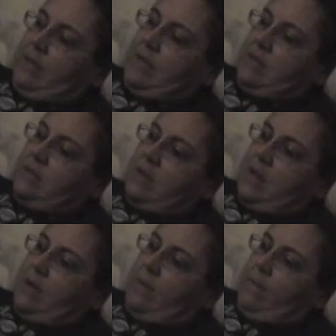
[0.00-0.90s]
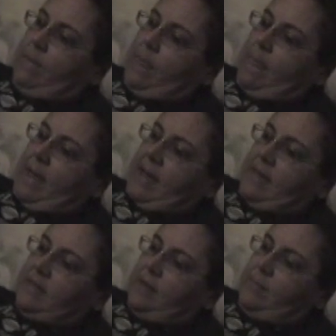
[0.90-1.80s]
clean snow,
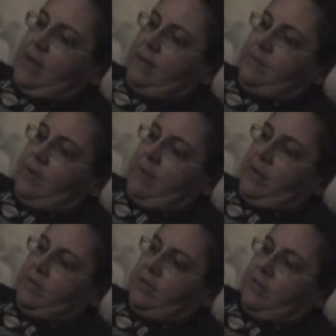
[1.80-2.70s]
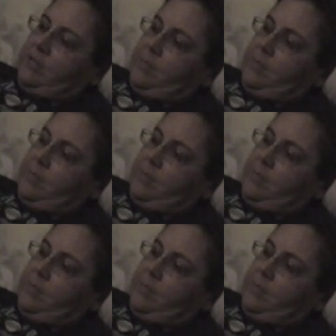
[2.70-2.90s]
and sometimes Grandma took a